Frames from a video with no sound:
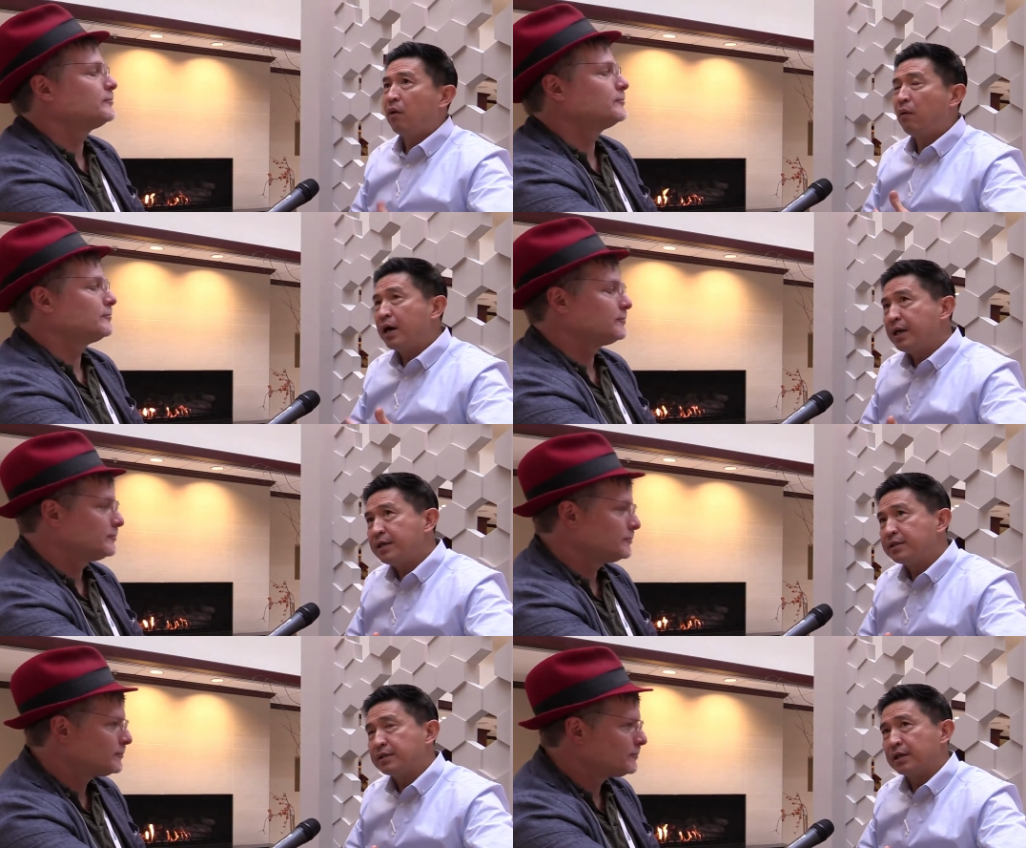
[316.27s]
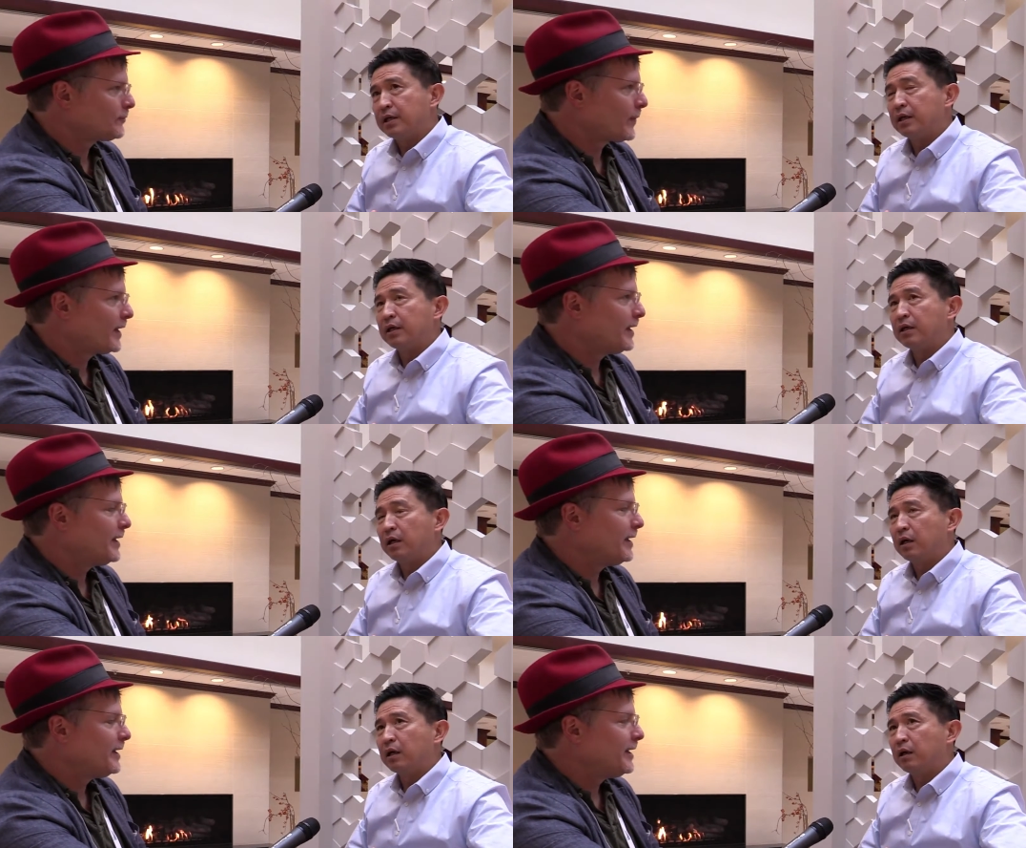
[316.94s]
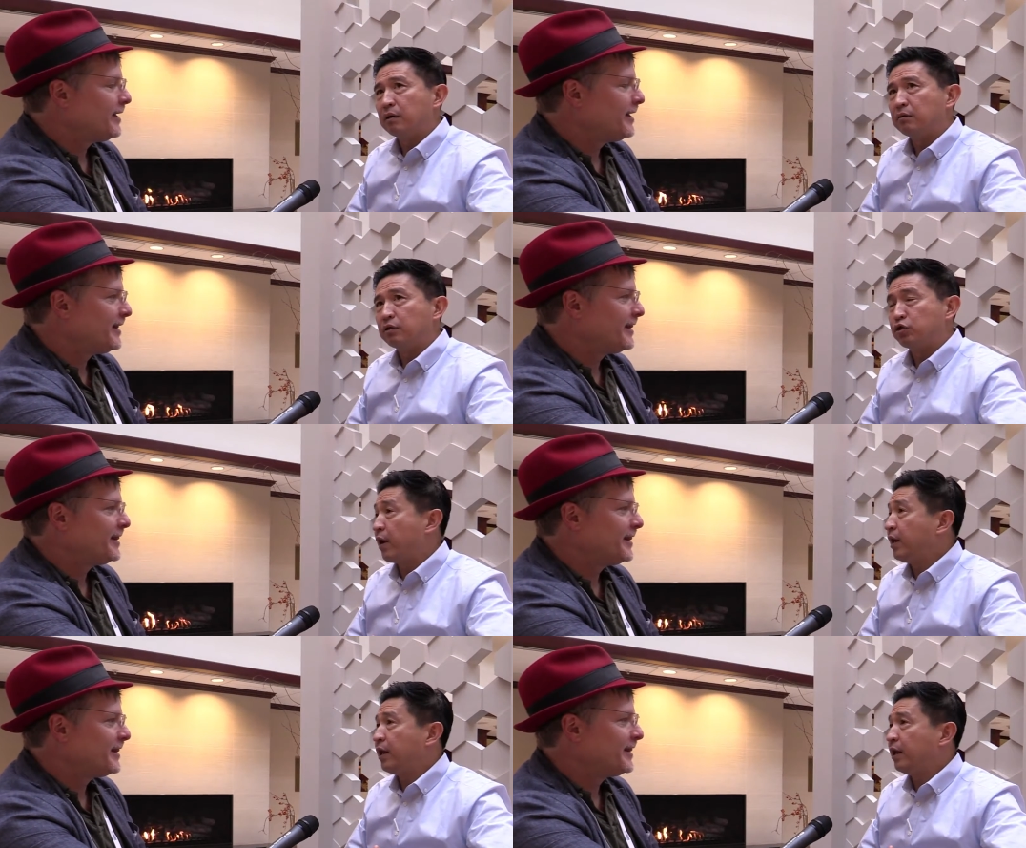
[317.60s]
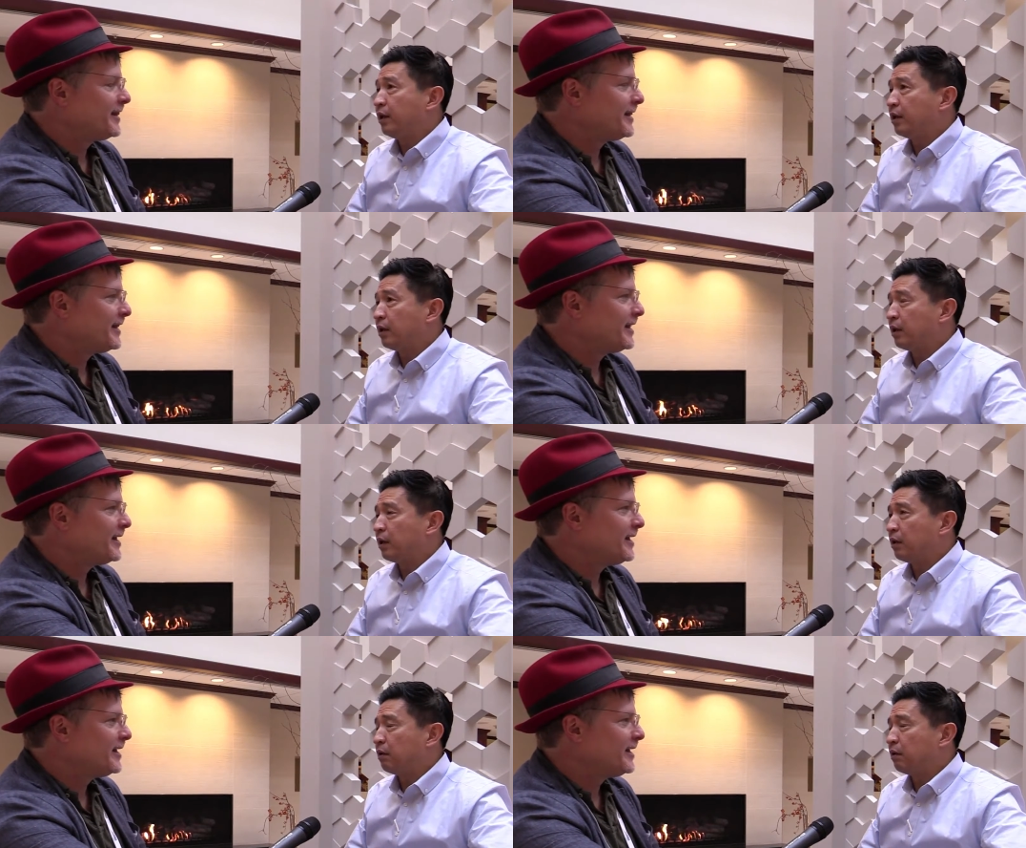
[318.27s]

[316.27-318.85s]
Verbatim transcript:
Speaker 1: Why is uh, uh training? Uh,